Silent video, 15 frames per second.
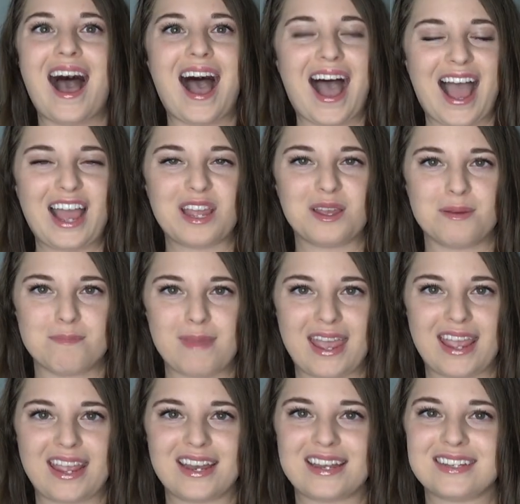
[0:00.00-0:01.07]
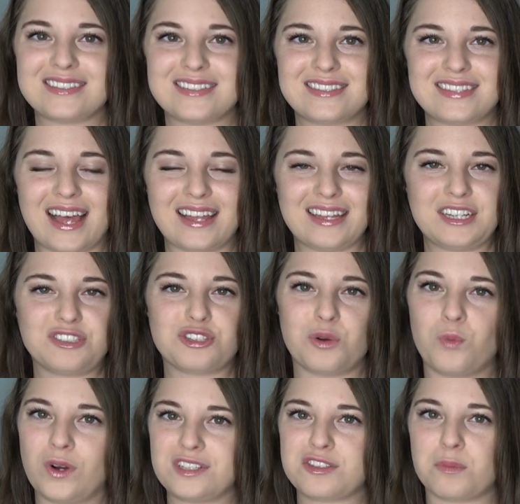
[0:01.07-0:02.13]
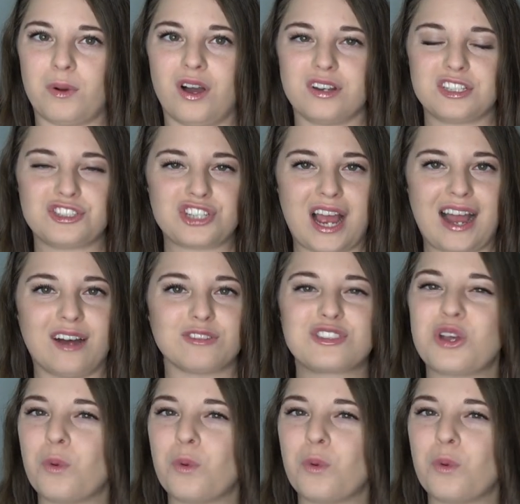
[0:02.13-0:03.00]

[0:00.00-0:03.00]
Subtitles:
I made selling to Once Upon a Child.